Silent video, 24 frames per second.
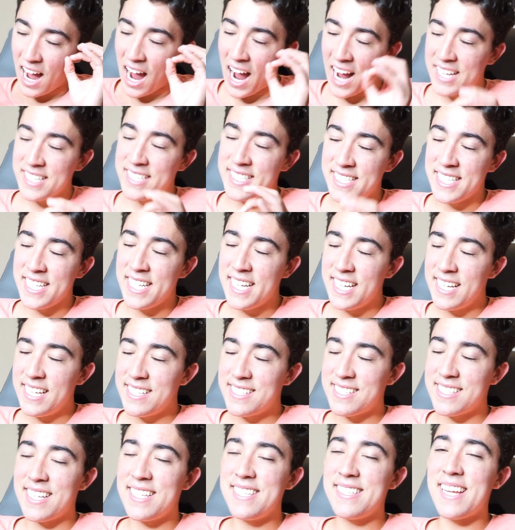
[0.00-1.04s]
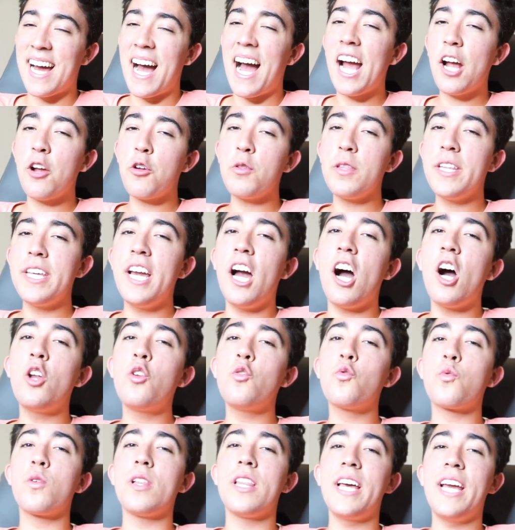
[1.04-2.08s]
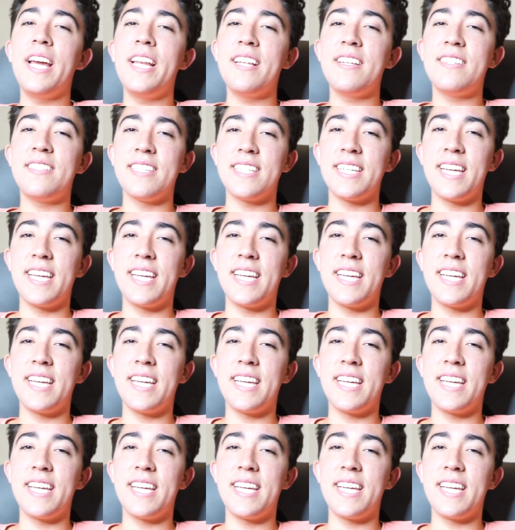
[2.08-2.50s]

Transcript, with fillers: Ideas entirely unrelated to